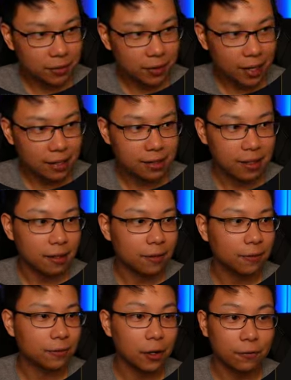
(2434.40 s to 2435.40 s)
instead
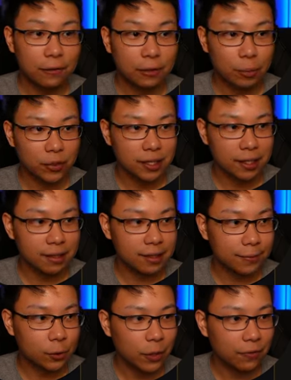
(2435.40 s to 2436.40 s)
of, or fifty percent instead
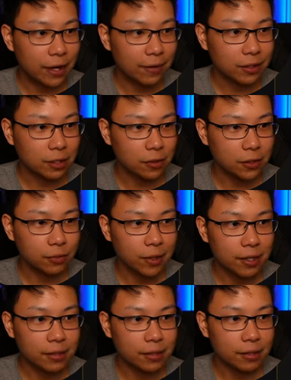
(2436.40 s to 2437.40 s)
of twenty-five decreased
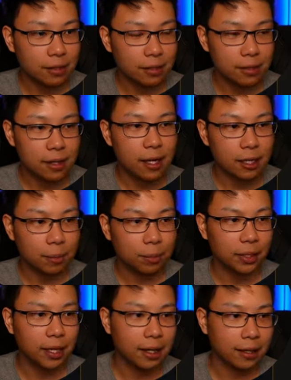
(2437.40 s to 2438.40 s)
res does not
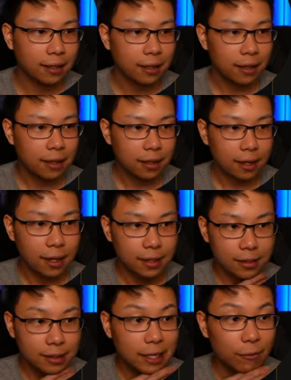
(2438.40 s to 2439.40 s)
apply uh,
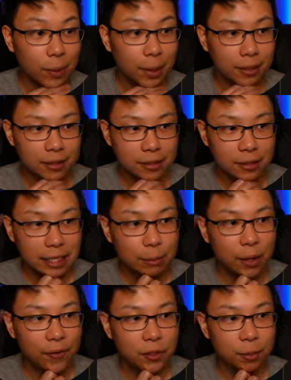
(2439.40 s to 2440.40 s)
to, debu to
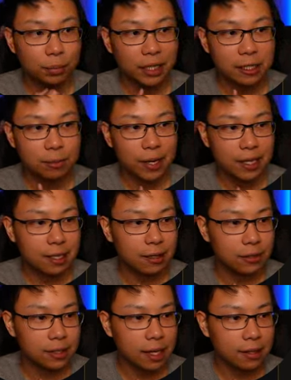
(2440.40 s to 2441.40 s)
debuffs placed by gear
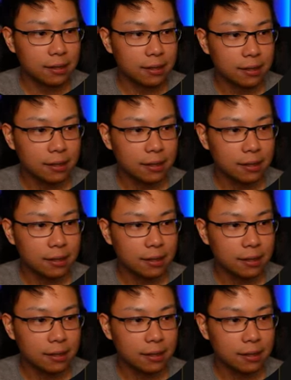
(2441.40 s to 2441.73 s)
sets.